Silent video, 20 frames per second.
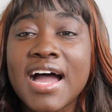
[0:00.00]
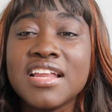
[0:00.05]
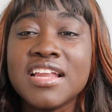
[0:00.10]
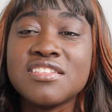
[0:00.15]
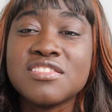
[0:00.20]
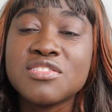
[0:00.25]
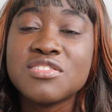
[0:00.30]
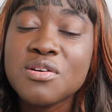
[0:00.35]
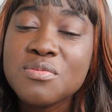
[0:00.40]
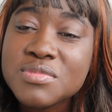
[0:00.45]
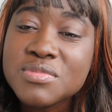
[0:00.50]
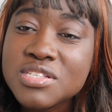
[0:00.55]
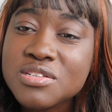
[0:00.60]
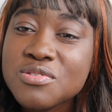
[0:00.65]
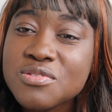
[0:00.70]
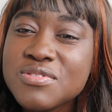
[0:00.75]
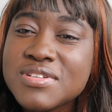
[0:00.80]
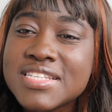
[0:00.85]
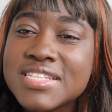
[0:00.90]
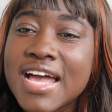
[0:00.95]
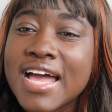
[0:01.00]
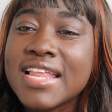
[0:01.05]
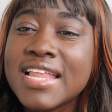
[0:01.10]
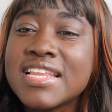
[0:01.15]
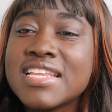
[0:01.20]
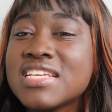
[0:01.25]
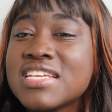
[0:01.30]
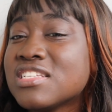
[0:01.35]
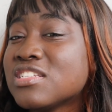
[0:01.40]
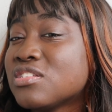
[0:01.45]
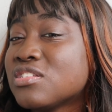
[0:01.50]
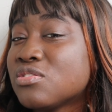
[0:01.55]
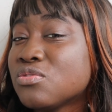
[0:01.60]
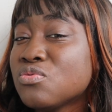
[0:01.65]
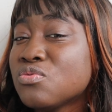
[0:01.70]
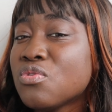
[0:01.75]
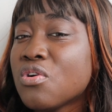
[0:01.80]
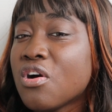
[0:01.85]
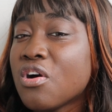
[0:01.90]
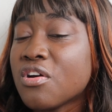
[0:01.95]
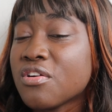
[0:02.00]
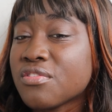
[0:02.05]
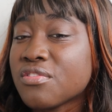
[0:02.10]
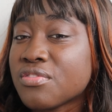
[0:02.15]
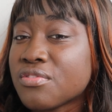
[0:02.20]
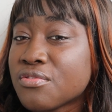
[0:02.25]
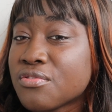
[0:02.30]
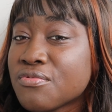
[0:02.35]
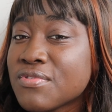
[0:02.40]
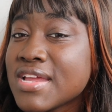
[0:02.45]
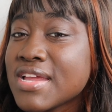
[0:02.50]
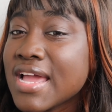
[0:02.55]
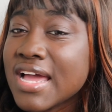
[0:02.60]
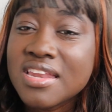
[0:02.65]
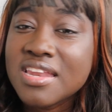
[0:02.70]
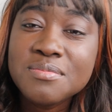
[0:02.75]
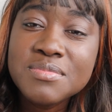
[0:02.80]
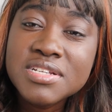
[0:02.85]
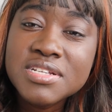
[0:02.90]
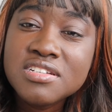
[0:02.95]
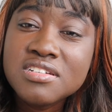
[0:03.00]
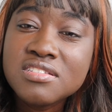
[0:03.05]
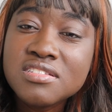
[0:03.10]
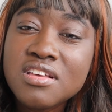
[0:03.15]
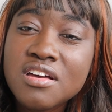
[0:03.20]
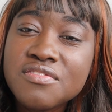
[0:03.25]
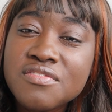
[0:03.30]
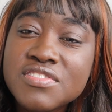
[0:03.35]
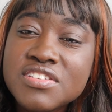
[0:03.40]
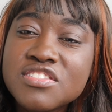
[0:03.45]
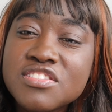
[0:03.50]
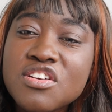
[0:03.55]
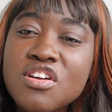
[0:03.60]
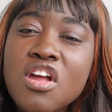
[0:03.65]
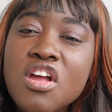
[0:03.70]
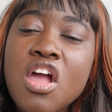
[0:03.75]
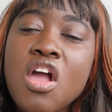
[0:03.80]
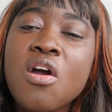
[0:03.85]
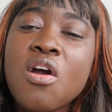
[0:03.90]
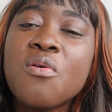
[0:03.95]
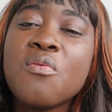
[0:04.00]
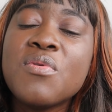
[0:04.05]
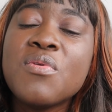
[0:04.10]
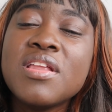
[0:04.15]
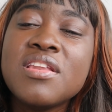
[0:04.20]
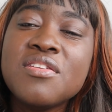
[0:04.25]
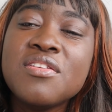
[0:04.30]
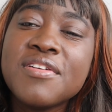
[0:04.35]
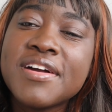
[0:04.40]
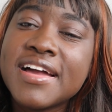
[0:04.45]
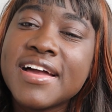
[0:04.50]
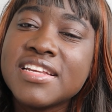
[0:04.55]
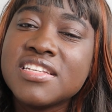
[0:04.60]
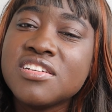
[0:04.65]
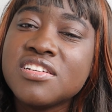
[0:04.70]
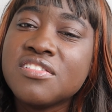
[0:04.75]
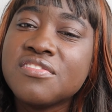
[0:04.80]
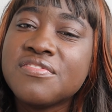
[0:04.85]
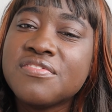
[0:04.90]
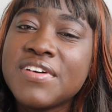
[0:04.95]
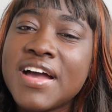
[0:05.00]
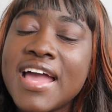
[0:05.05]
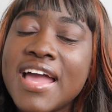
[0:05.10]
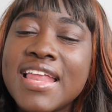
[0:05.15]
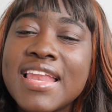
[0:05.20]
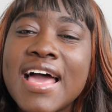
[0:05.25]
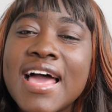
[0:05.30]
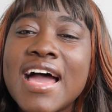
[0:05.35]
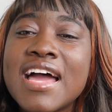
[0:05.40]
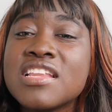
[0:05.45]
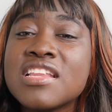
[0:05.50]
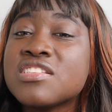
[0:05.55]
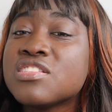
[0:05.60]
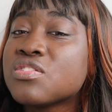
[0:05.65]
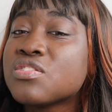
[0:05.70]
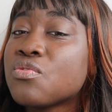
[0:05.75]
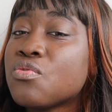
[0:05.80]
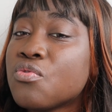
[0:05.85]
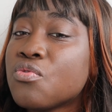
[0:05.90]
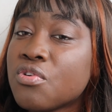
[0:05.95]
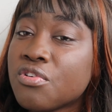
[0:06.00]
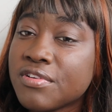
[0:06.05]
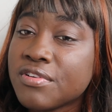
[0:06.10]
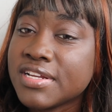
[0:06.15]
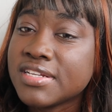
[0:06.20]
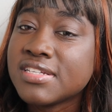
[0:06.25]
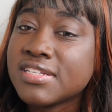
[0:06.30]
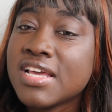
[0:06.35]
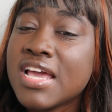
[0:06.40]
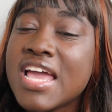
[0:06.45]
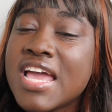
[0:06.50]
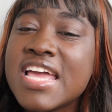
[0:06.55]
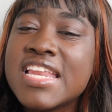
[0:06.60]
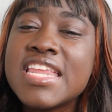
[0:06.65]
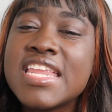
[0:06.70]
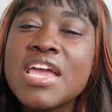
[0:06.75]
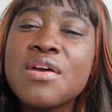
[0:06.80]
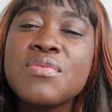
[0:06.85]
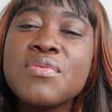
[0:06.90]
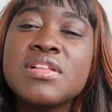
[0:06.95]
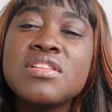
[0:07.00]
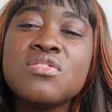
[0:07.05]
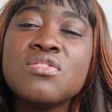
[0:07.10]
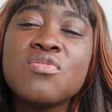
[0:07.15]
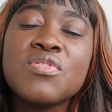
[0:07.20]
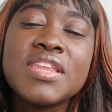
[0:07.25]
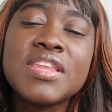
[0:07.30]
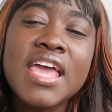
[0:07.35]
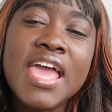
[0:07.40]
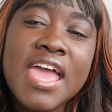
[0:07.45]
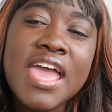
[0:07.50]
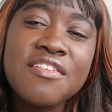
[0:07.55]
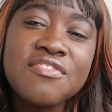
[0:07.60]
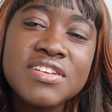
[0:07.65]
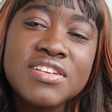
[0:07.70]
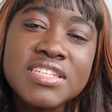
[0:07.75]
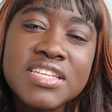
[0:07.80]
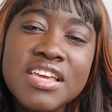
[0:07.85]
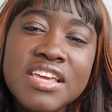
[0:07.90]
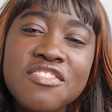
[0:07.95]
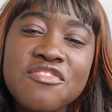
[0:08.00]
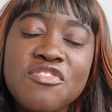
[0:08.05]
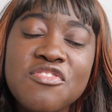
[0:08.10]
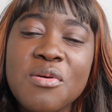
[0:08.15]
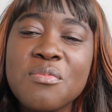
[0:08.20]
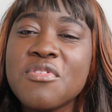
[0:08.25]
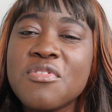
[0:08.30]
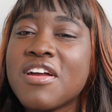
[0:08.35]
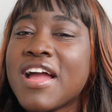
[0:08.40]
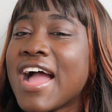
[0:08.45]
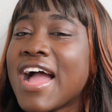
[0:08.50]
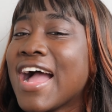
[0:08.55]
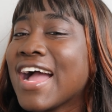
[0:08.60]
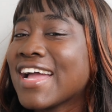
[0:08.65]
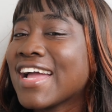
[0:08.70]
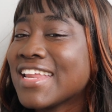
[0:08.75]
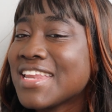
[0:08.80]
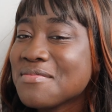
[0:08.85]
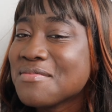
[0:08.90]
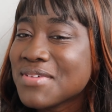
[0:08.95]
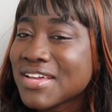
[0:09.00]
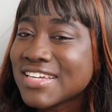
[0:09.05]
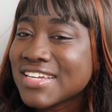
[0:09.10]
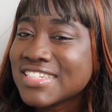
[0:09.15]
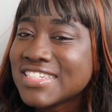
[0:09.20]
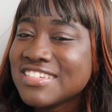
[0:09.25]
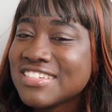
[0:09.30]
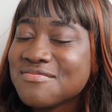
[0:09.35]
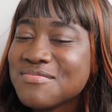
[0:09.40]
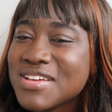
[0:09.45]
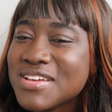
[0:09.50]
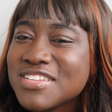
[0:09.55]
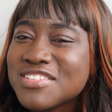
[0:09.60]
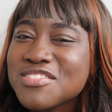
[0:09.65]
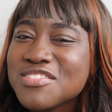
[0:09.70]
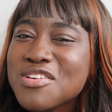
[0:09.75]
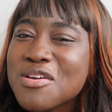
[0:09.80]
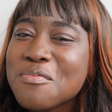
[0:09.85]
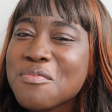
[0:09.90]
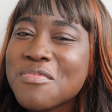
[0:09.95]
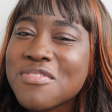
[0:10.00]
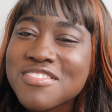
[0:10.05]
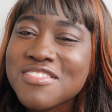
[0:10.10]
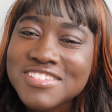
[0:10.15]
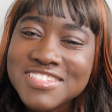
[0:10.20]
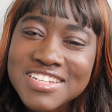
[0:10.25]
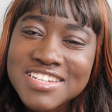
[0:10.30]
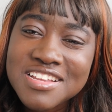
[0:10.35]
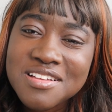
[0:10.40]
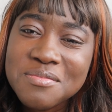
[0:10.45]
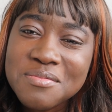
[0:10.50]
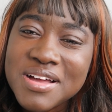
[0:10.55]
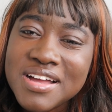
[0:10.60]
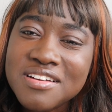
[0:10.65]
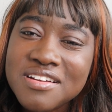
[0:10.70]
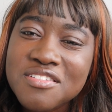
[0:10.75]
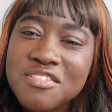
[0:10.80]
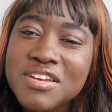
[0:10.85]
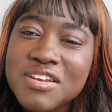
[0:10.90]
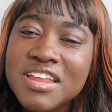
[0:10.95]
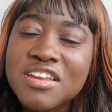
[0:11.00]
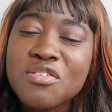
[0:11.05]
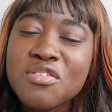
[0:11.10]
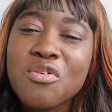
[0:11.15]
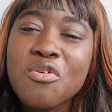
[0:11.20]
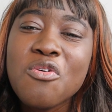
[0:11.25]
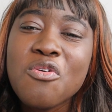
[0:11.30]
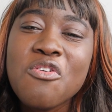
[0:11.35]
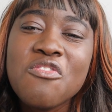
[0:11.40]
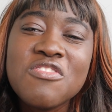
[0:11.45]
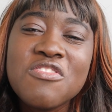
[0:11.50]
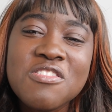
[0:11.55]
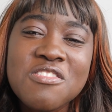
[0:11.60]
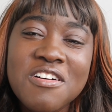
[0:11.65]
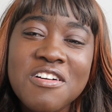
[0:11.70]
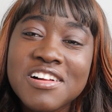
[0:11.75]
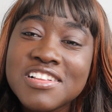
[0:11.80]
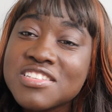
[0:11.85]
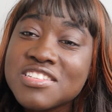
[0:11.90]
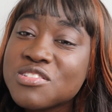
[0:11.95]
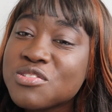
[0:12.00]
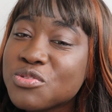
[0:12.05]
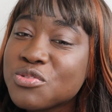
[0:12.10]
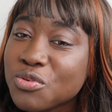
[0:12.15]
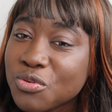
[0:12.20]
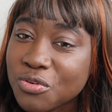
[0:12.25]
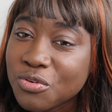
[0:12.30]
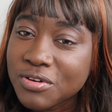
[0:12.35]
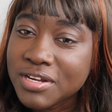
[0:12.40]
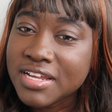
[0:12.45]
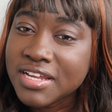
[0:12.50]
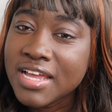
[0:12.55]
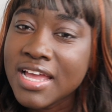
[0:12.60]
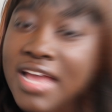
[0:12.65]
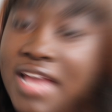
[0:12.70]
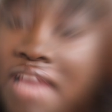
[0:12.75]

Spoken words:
At some schools, at least 2 or 3 admissions officer will look at your file and score it. They will note everything from your academic achievement to your personal background and overall story.